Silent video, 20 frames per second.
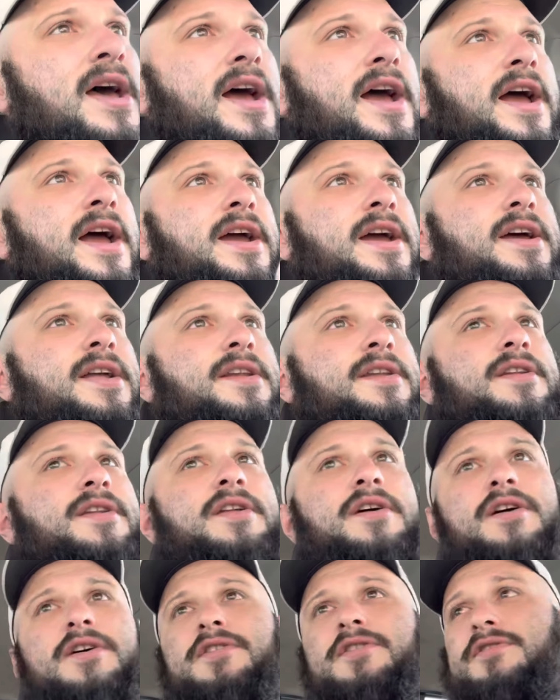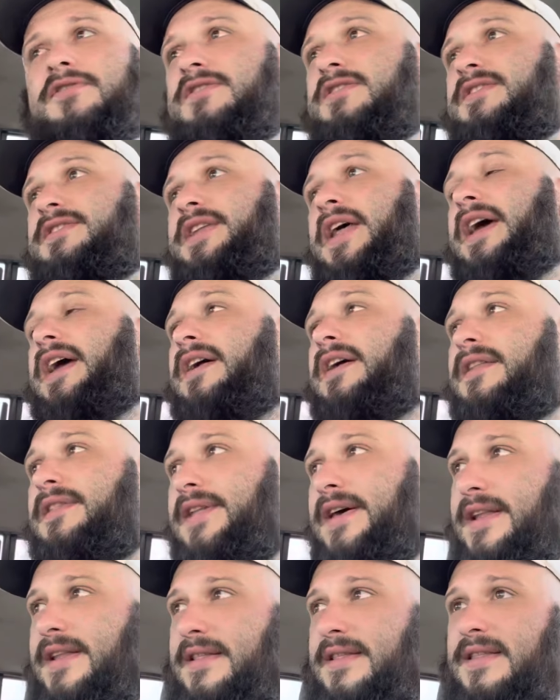and understand
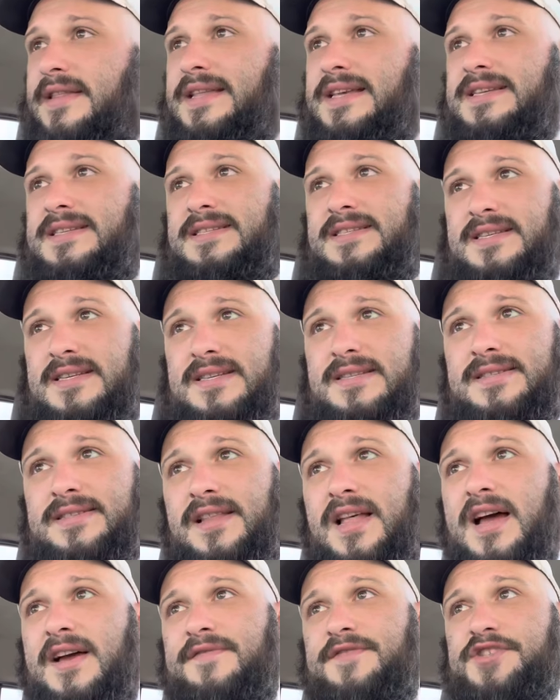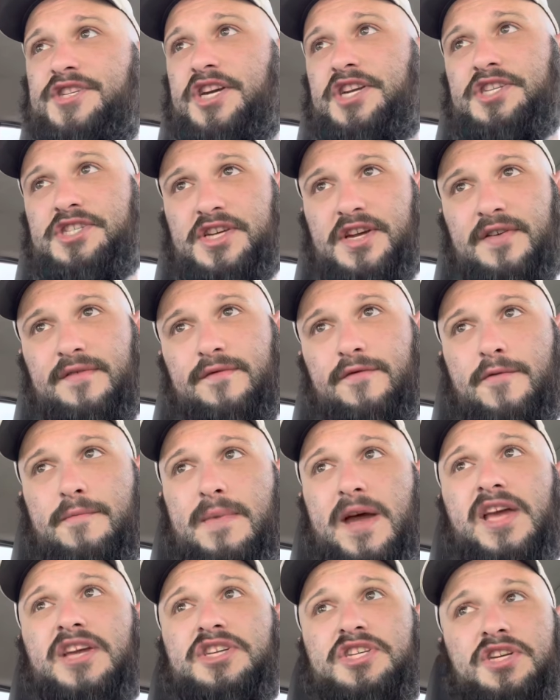that this is life-changing
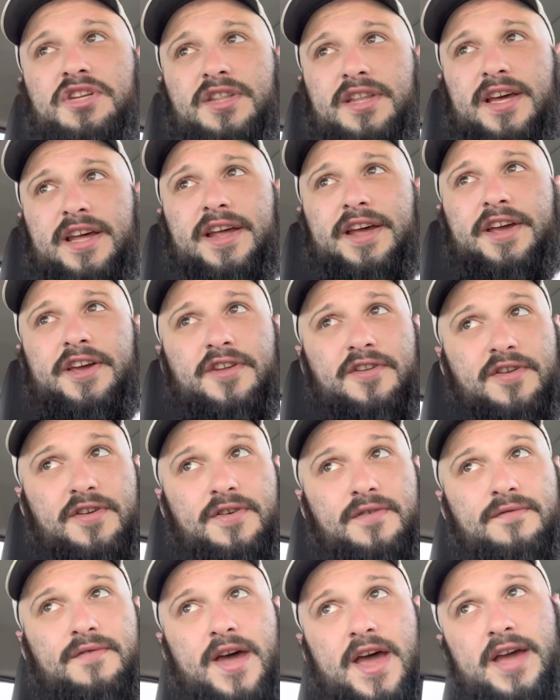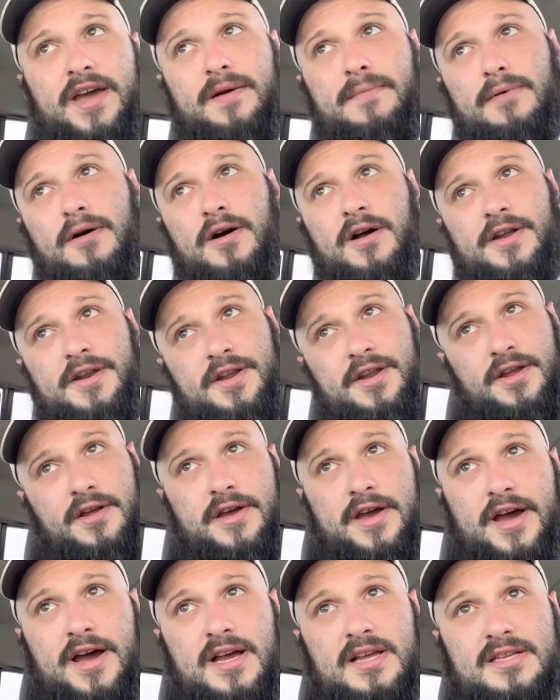information that I can convey upon you
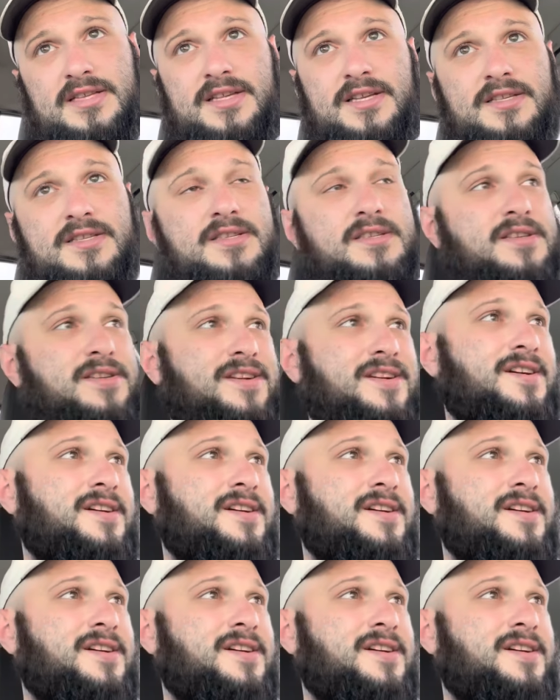guys, that's